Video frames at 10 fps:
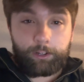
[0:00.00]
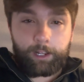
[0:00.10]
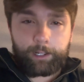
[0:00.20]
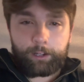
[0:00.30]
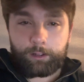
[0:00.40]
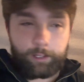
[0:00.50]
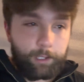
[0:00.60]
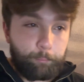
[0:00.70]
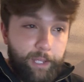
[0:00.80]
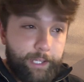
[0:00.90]
IR like a
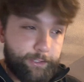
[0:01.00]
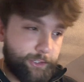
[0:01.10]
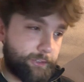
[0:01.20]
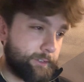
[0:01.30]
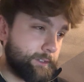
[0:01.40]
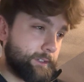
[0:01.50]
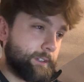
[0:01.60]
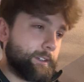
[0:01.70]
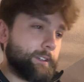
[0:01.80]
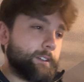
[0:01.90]
bench.
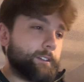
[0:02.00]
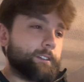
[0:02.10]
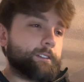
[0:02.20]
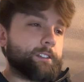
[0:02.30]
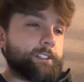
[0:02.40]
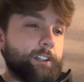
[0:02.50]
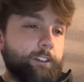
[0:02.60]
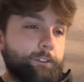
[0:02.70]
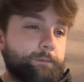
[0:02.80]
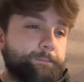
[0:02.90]
So,